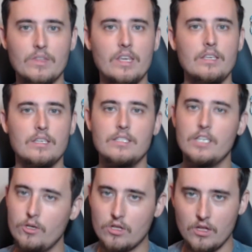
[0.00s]
He's
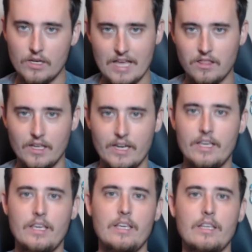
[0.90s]
continued to look athletic.
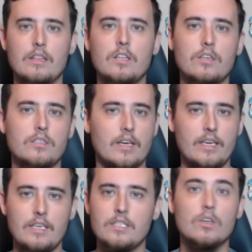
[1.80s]
He looks like
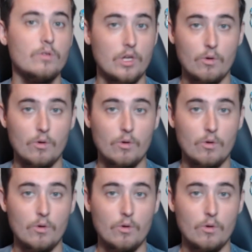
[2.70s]
he still you